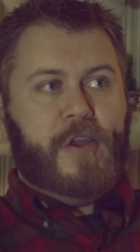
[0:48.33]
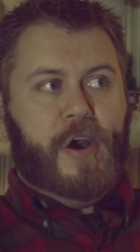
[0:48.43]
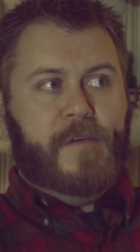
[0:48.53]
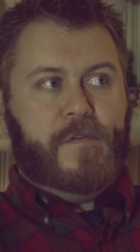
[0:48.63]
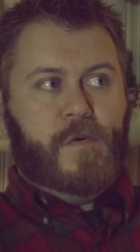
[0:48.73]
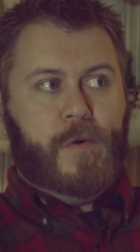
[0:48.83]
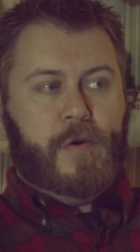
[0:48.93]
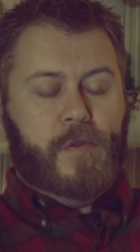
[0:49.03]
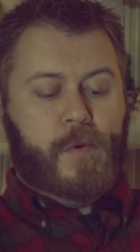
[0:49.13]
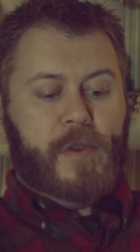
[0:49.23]
to offer the
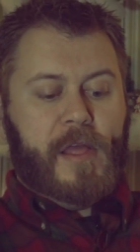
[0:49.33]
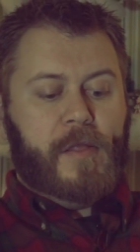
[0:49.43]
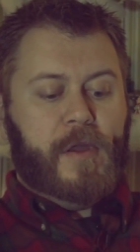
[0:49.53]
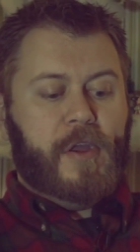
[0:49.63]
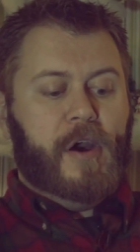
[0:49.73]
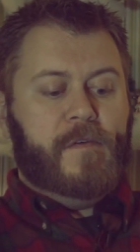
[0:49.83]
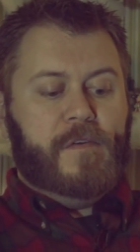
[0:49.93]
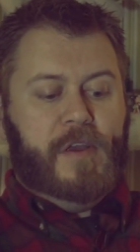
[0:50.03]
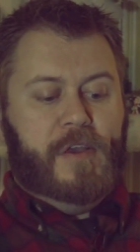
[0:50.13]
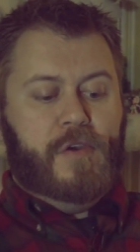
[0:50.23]
world and the world has a lot to
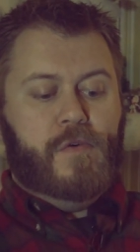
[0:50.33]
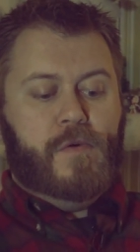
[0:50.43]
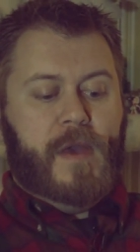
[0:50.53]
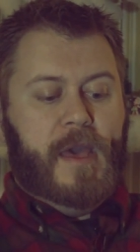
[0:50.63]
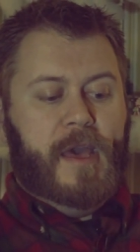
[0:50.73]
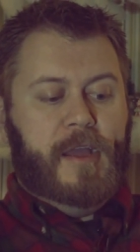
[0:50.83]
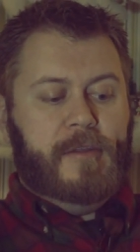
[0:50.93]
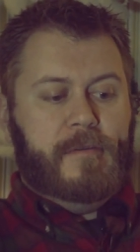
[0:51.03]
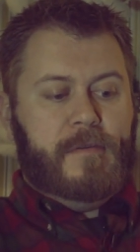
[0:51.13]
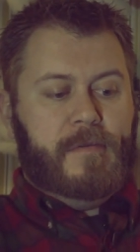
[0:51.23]
offer to you and